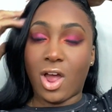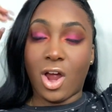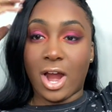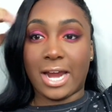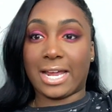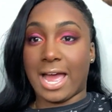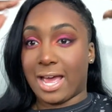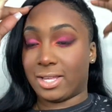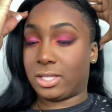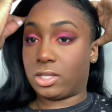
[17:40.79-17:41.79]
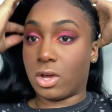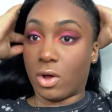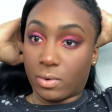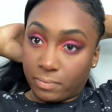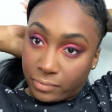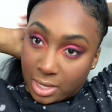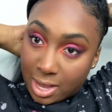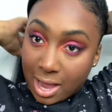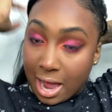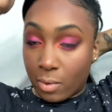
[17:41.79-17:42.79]
All right, guys, so
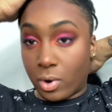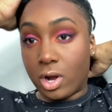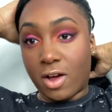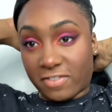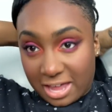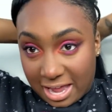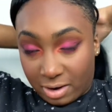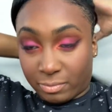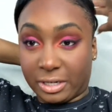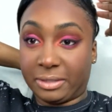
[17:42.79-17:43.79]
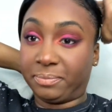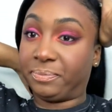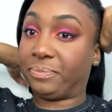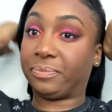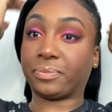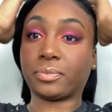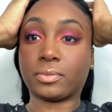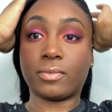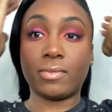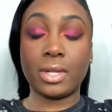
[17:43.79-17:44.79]
I went off camera
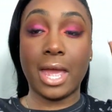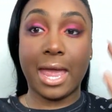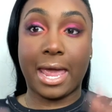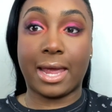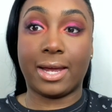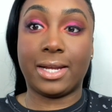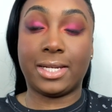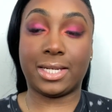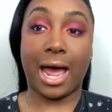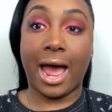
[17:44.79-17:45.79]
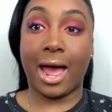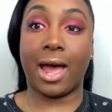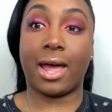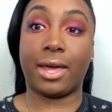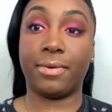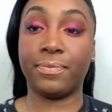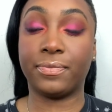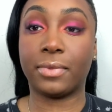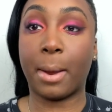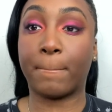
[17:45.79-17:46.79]
and I
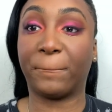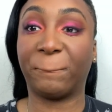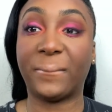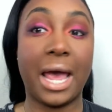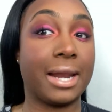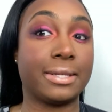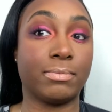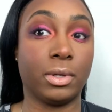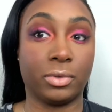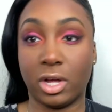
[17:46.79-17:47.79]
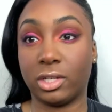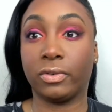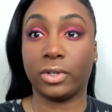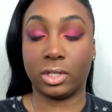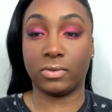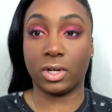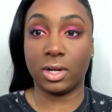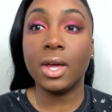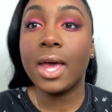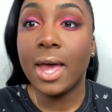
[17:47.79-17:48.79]
added some lip gloss, first of all,
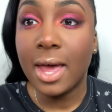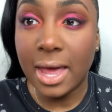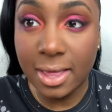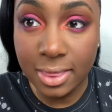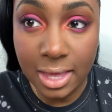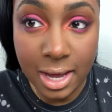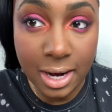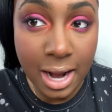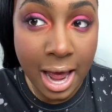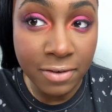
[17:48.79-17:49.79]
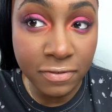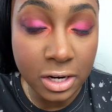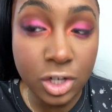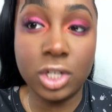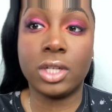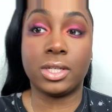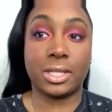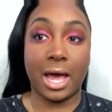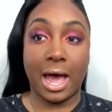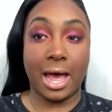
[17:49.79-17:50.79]
and then I finished
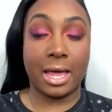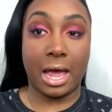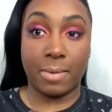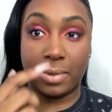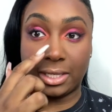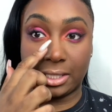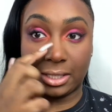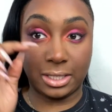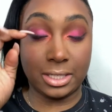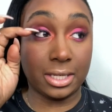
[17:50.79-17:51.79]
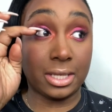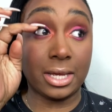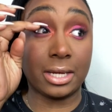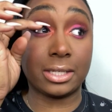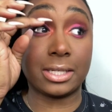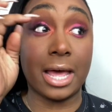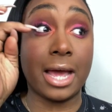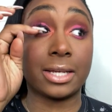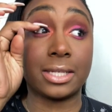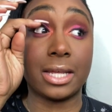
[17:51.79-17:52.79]
the eye. I basically did the
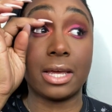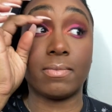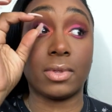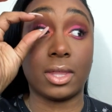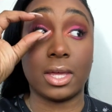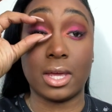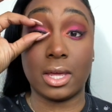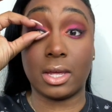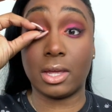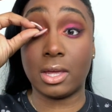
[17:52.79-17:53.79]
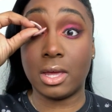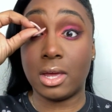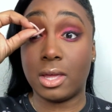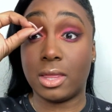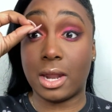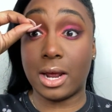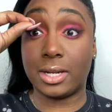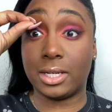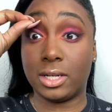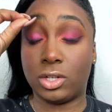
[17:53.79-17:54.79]
exact same thing that I
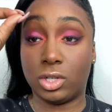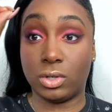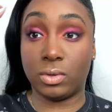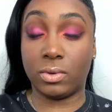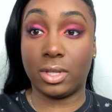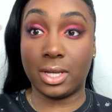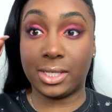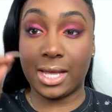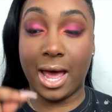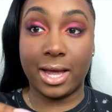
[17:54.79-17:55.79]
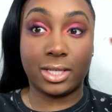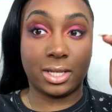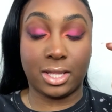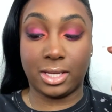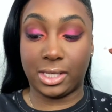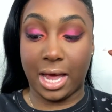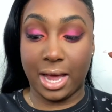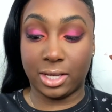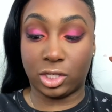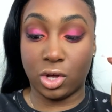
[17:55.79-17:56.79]
did to this eye to this eye.
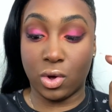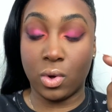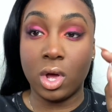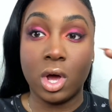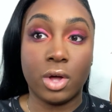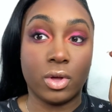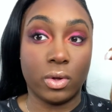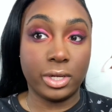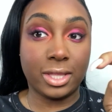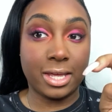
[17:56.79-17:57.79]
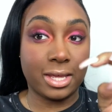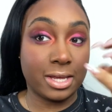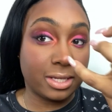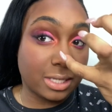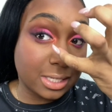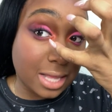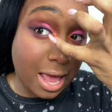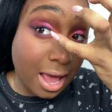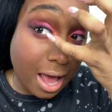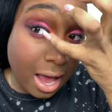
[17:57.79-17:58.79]
So the only thing is
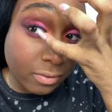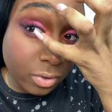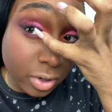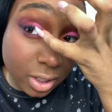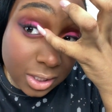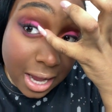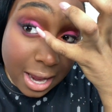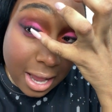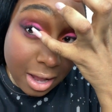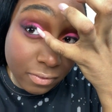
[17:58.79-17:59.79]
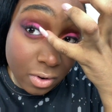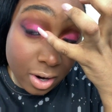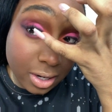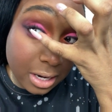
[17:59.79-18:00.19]
that, of course, I have on